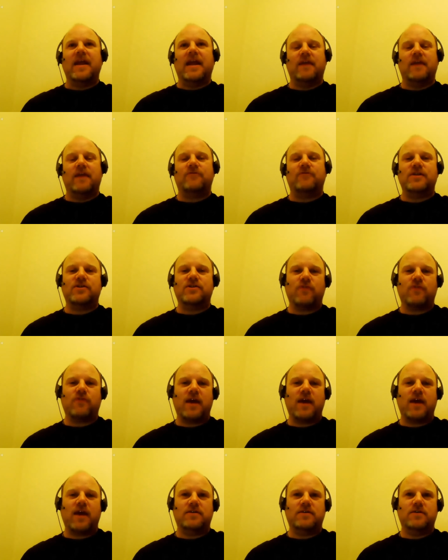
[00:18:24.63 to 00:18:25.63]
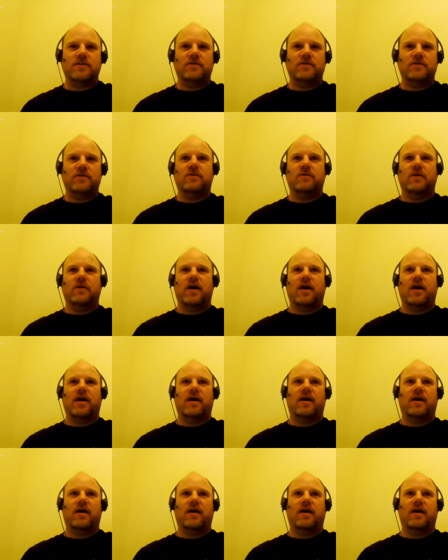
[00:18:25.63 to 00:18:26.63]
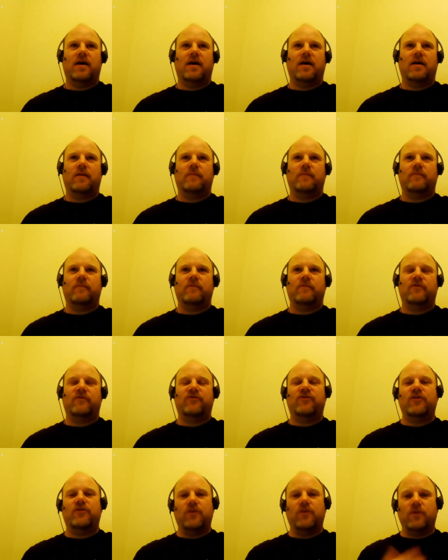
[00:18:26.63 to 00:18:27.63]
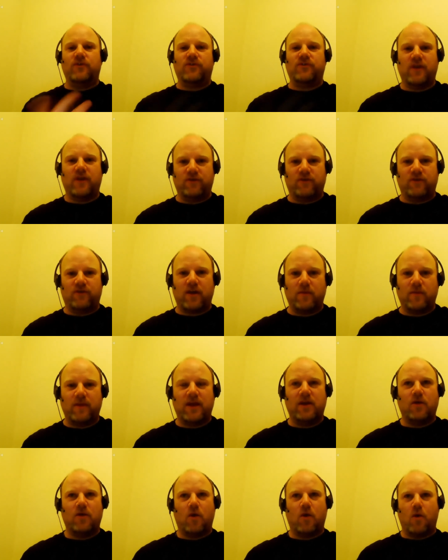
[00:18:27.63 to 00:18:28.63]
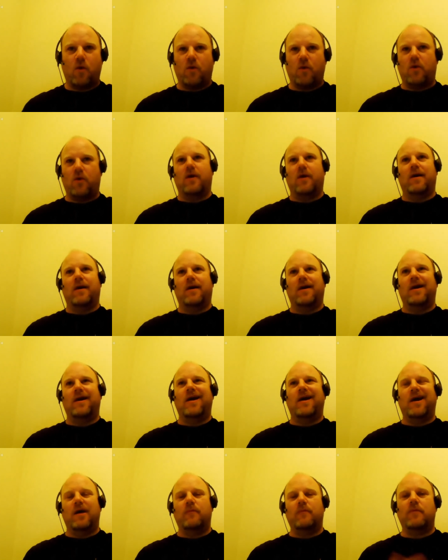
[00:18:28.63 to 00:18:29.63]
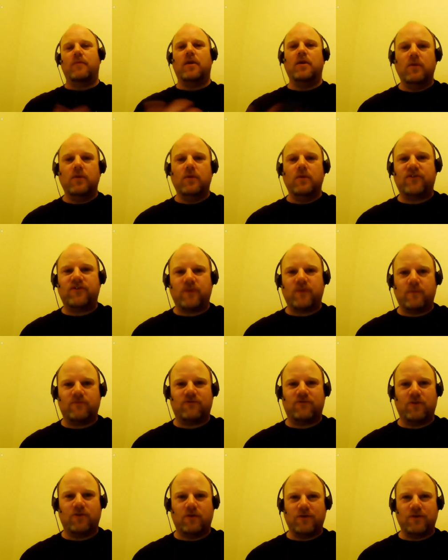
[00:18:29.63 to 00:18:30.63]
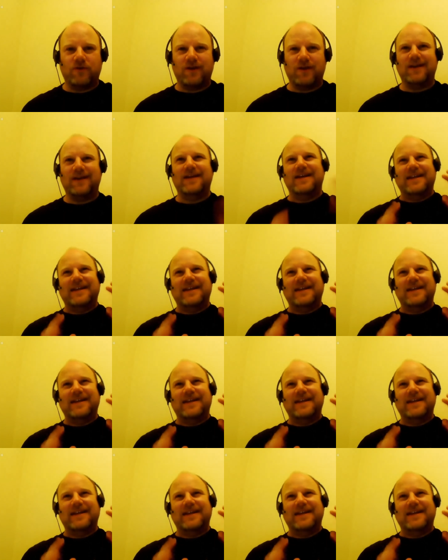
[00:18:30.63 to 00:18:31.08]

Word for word: if she's trying to uh, uh, seduce a gentleman or amuse some children,